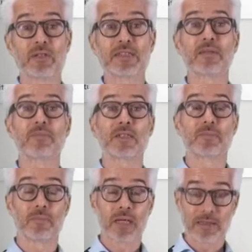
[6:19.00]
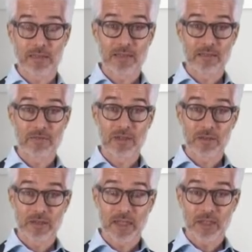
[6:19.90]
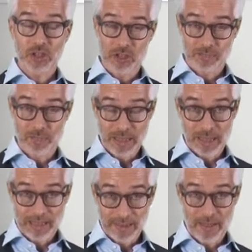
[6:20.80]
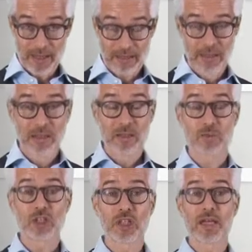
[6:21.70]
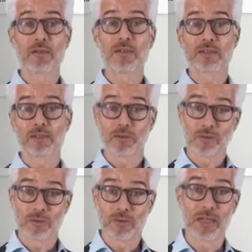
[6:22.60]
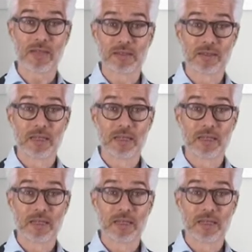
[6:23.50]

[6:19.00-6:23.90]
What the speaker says: is a mathematical foundation behind that which enables you to do that.